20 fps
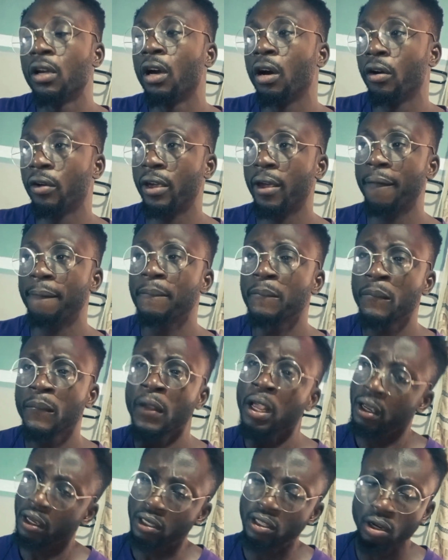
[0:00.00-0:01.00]
Okay,
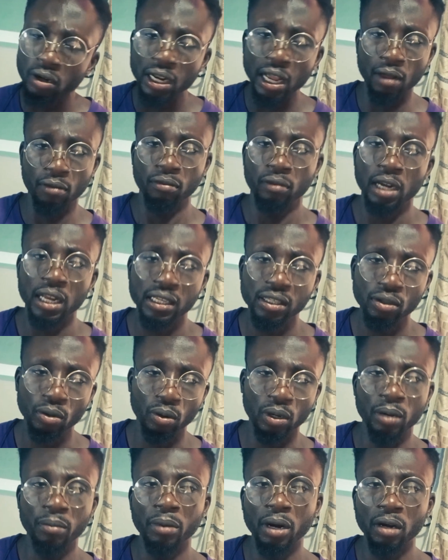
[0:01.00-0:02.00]
so now let's
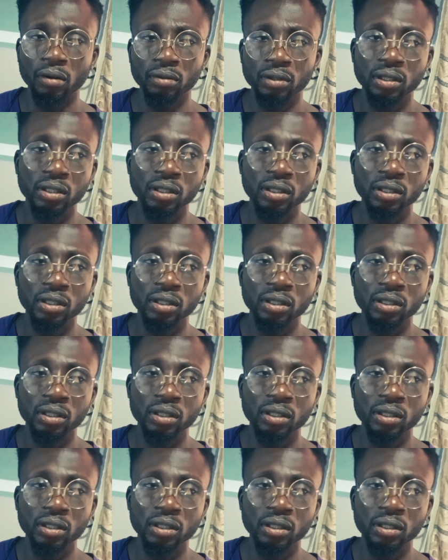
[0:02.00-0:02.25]
talk about